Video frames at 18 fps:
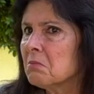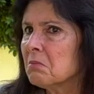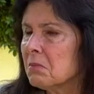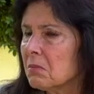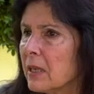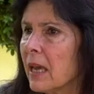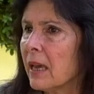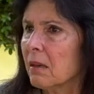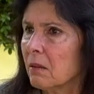
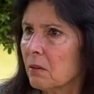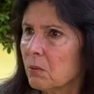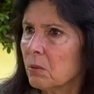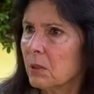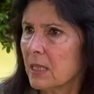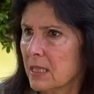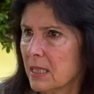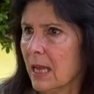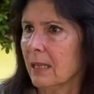No,
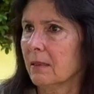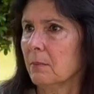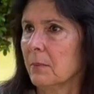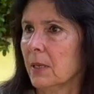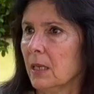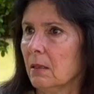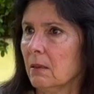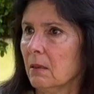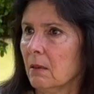what does that
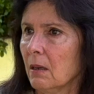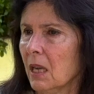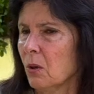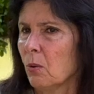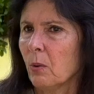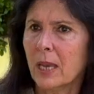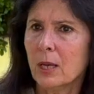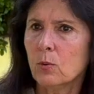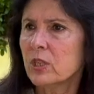mean?
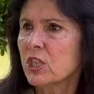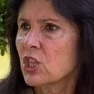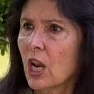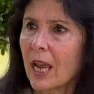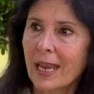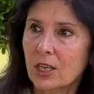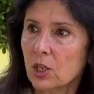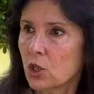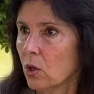Anyway, we
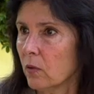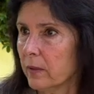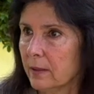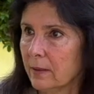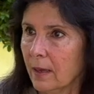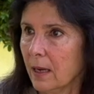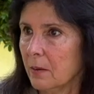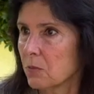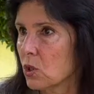change all the
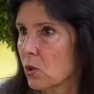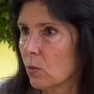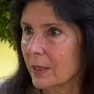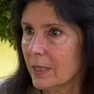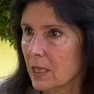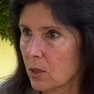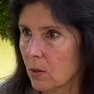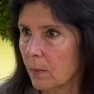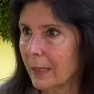time. So what
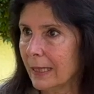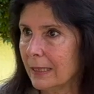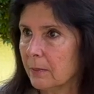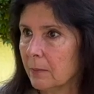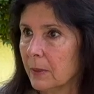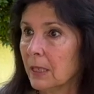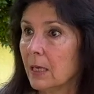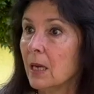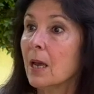does complete
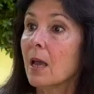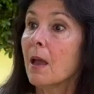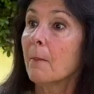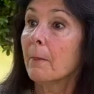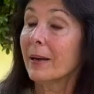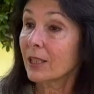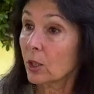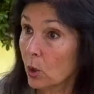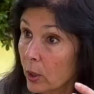mean?
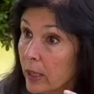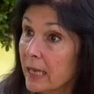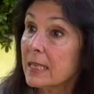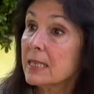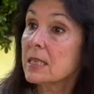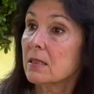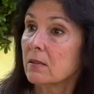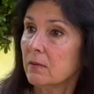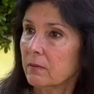But
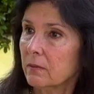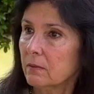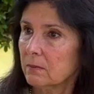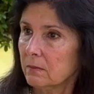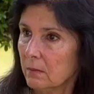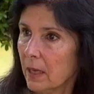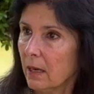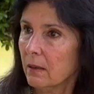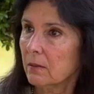cohesive,
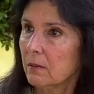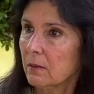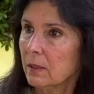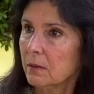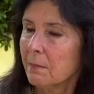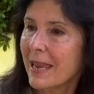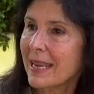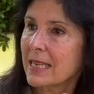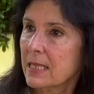yeah,
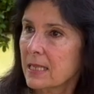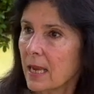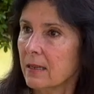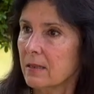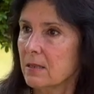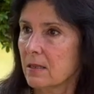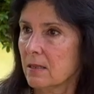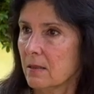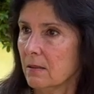it makes
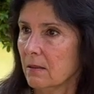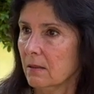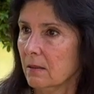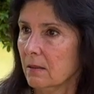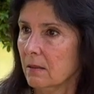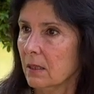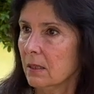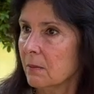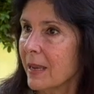sense.
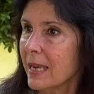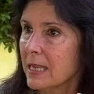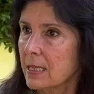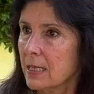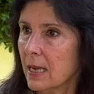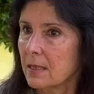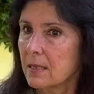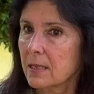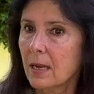It makes
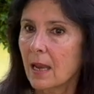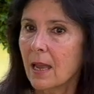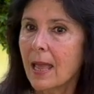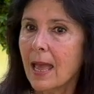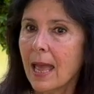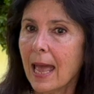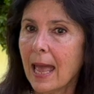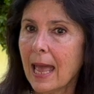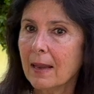
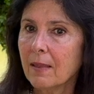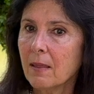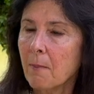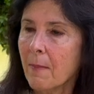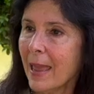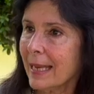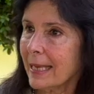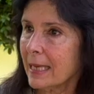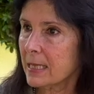sense. And the
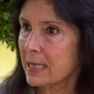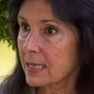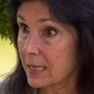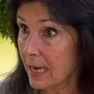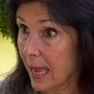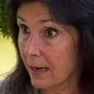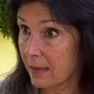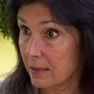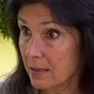making
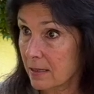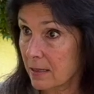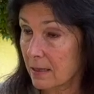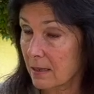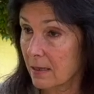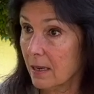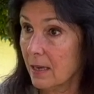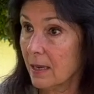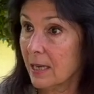
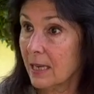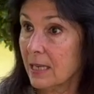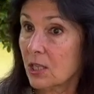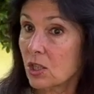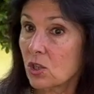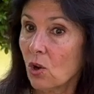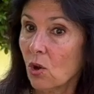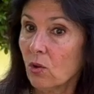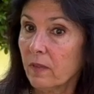sense
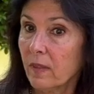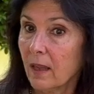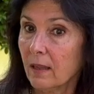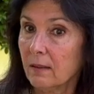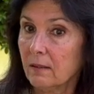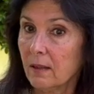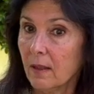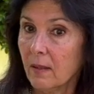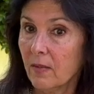is not
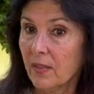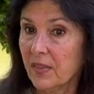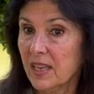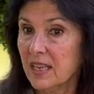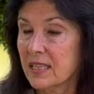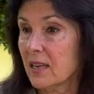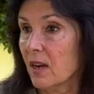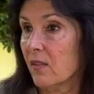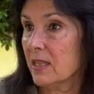that
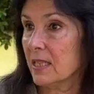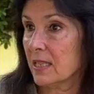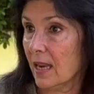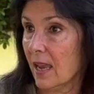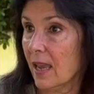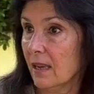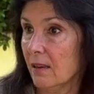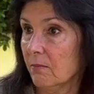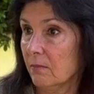things are the
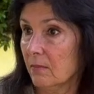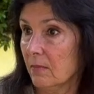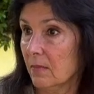same,